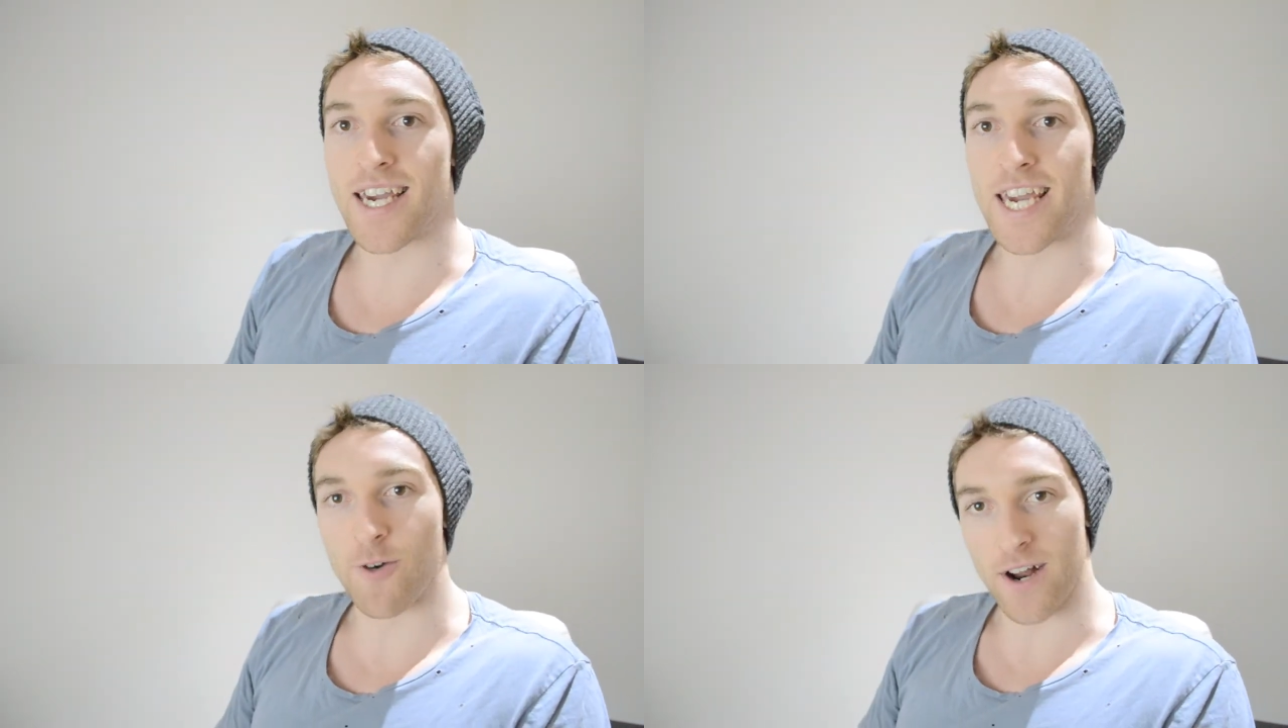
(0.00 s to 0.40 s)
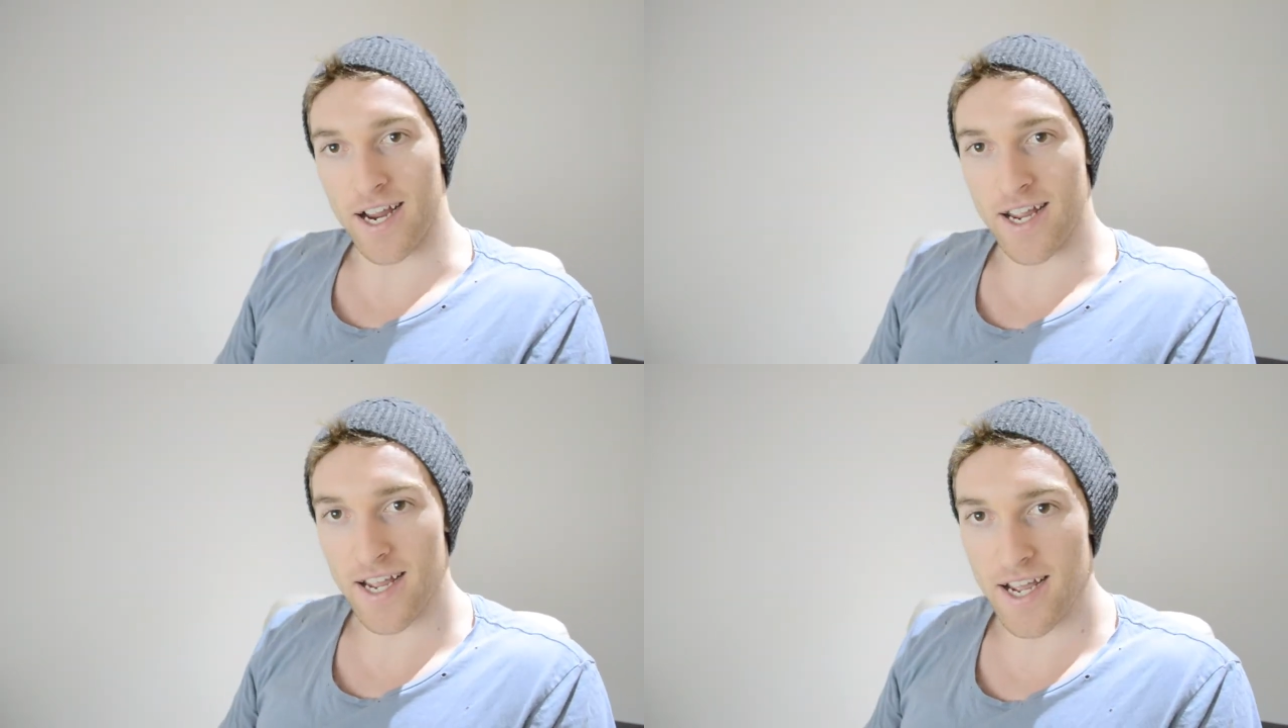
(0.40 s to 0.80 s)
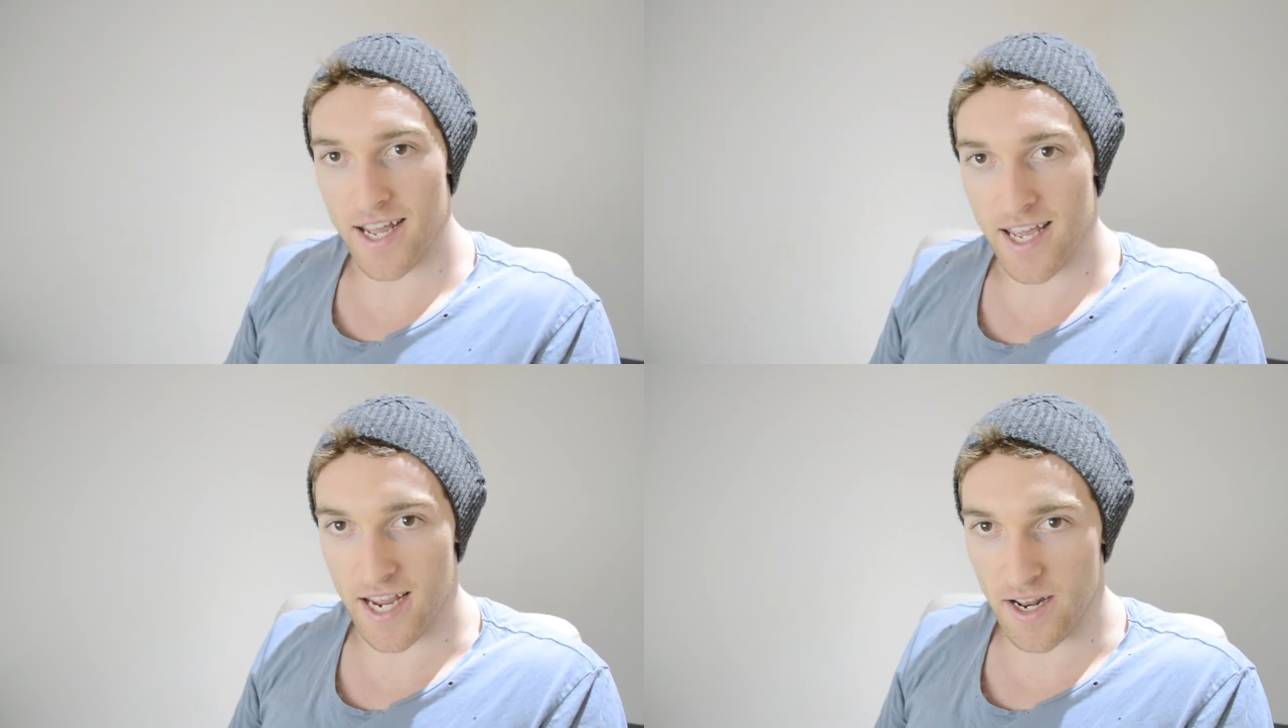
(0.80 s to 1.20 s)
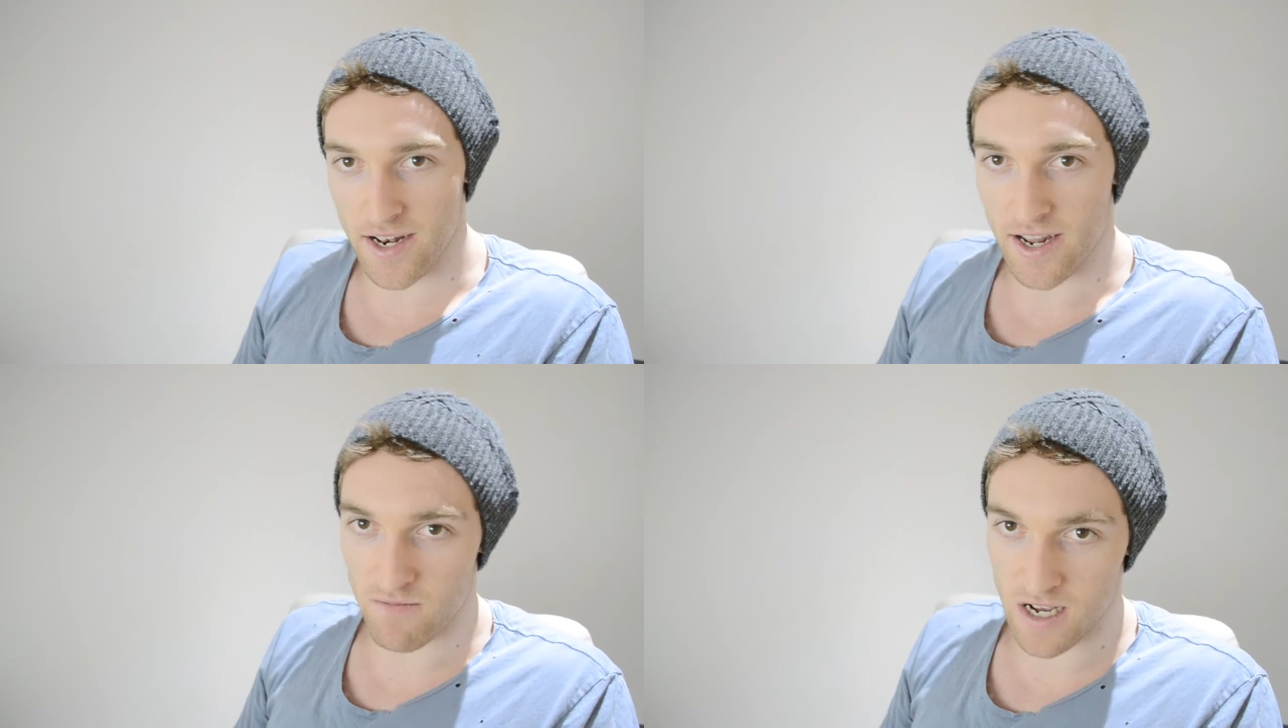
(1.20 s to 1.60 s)
gearing
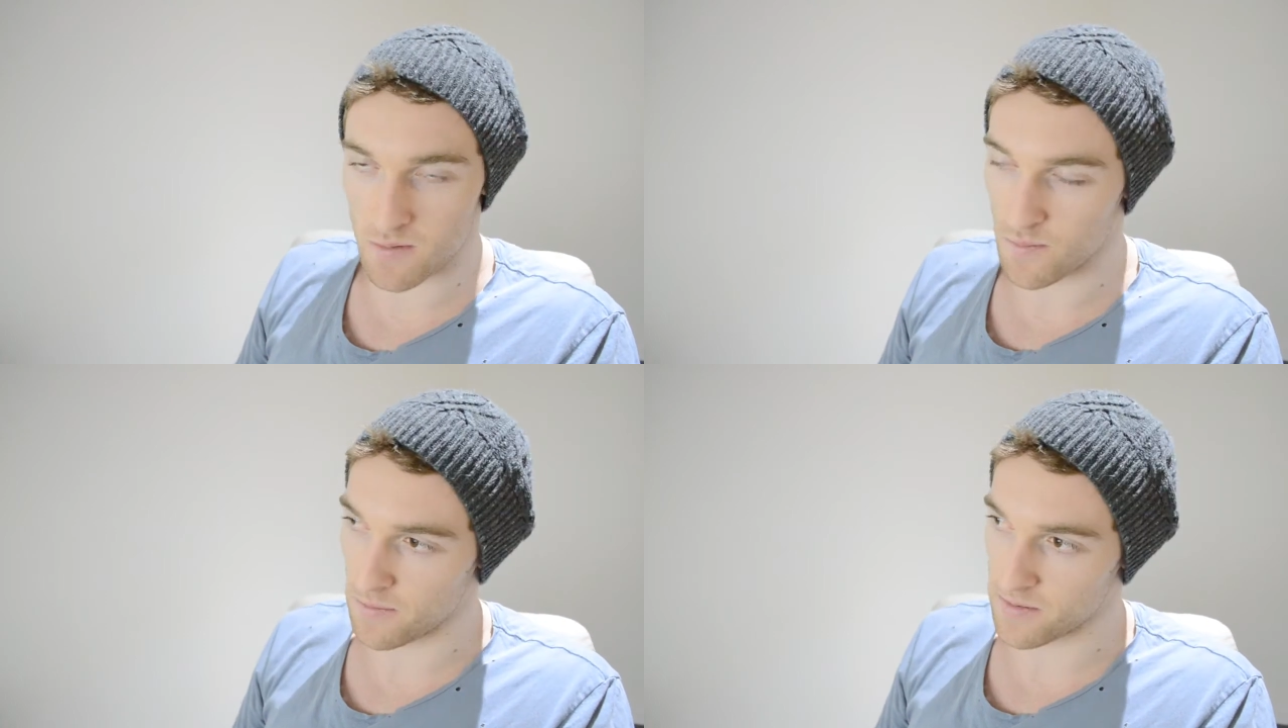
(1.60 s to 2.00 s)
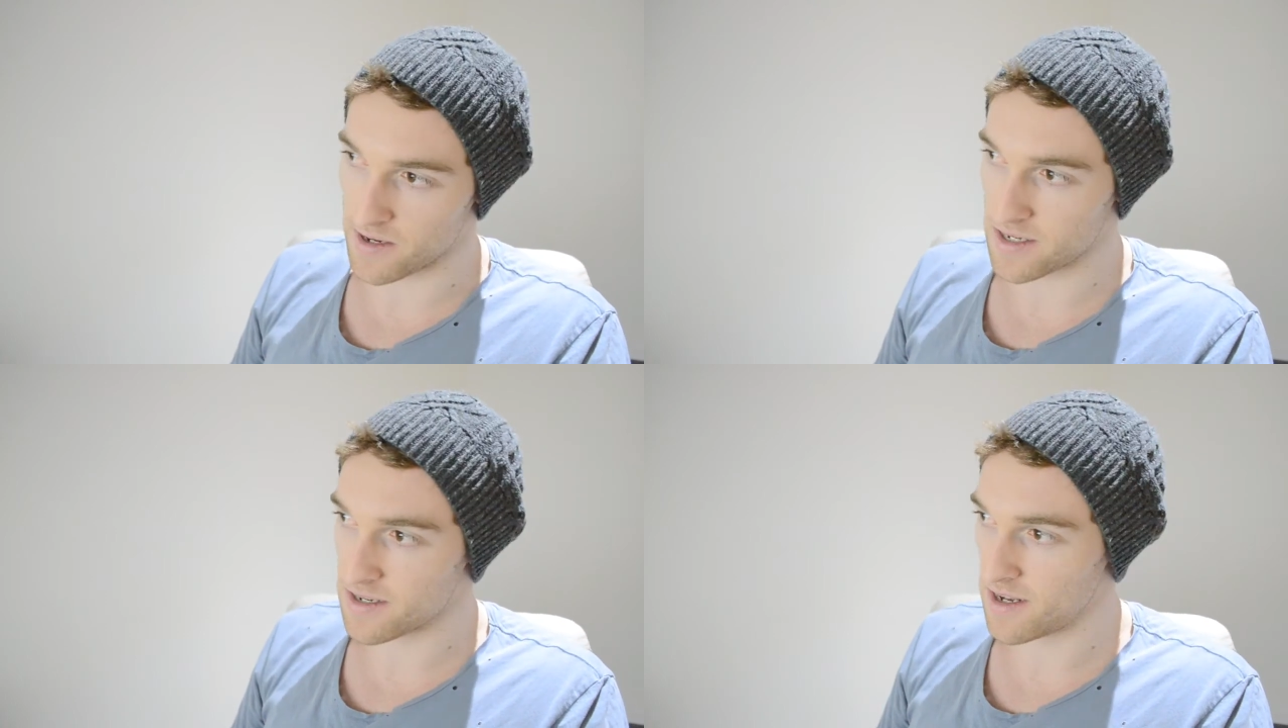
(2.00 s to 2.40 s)
in investment properties.